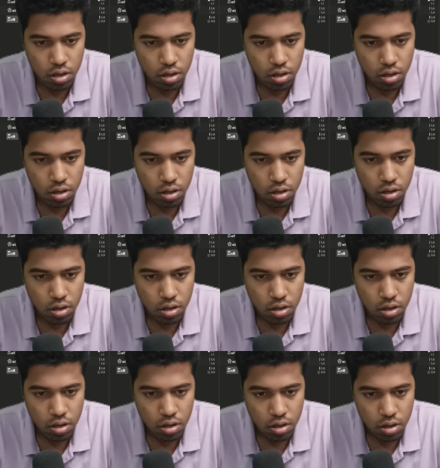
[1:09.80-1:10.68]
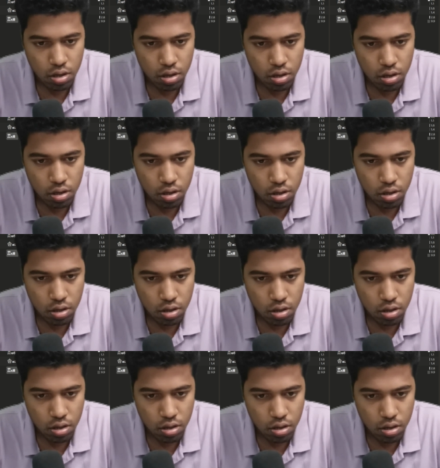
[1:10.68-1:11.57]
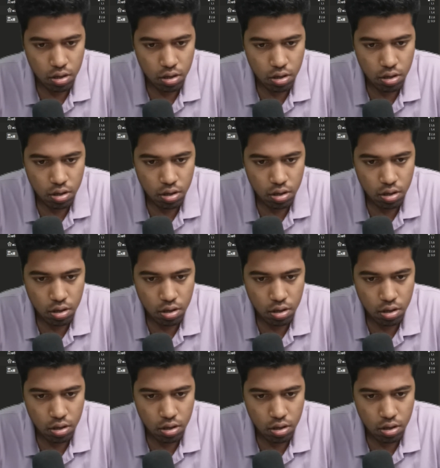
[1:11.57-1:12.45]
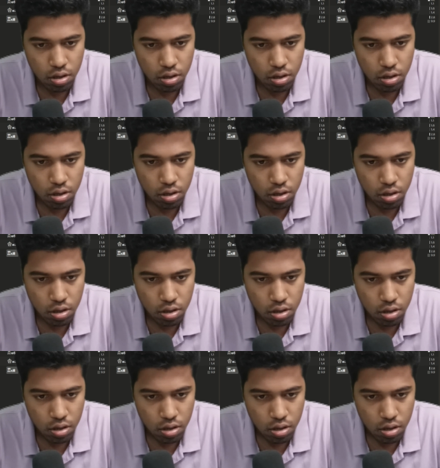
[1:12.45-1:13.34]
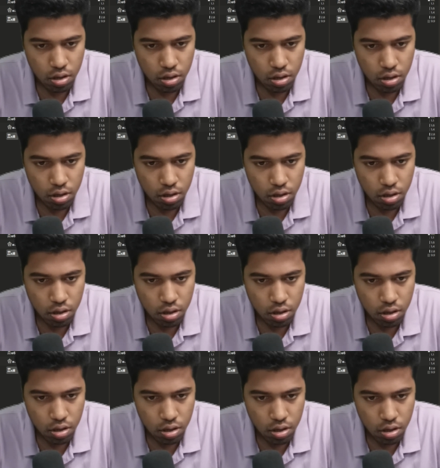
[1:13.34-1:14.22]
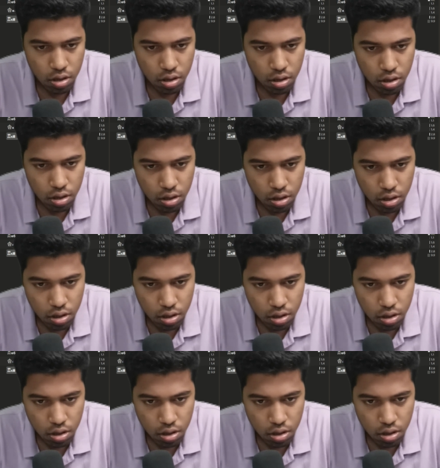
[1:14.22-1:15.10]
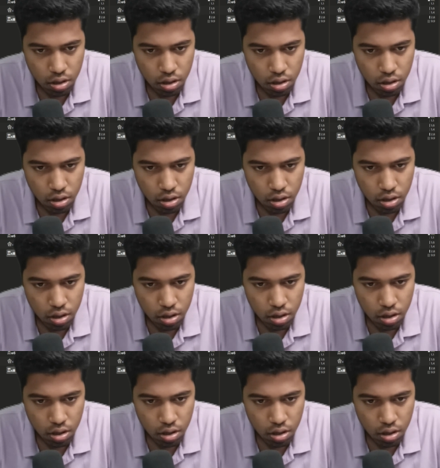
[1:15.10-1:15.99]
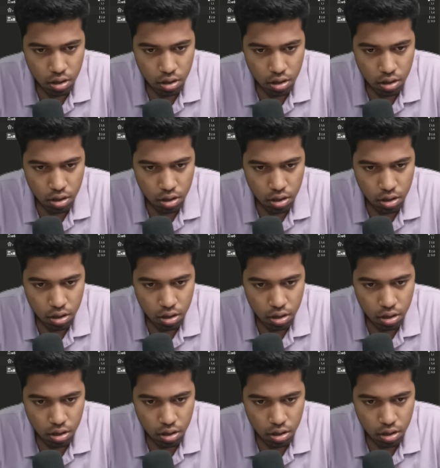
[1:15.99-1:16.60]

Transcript: Nobody speaks.